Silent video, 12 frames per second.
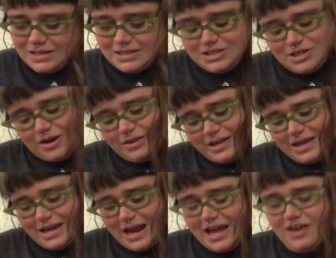
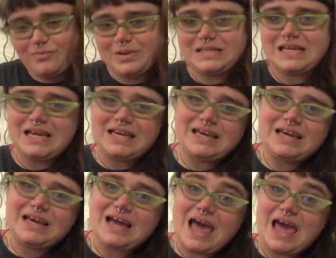Charlotte and I have been
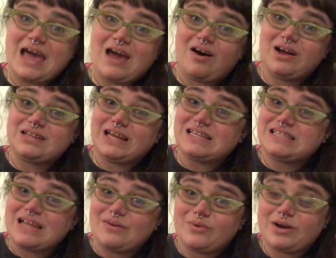taking a online
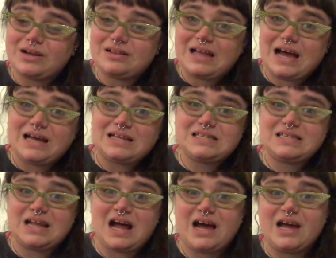scent work class
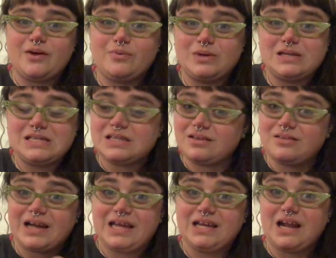that I was
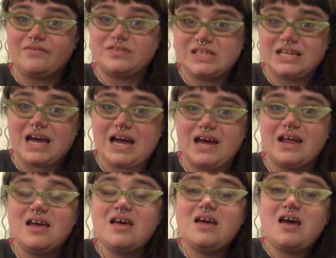lucky enough to get
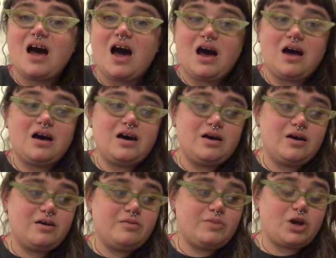
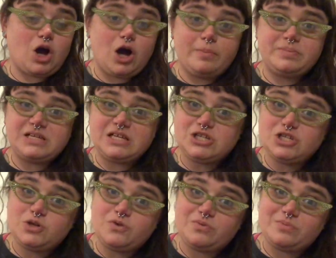comped
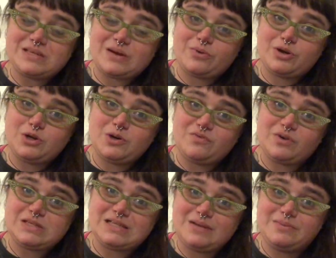into from Scent Work
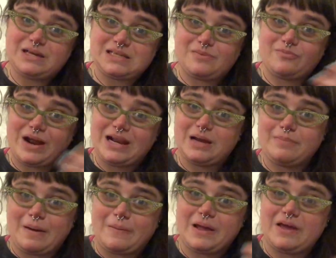University because I'm writing
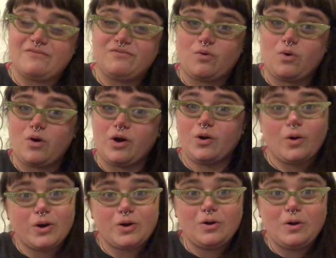about it for an
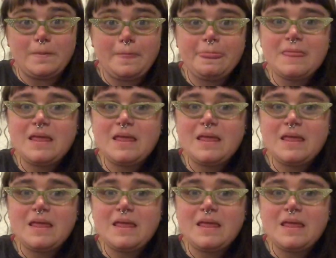article.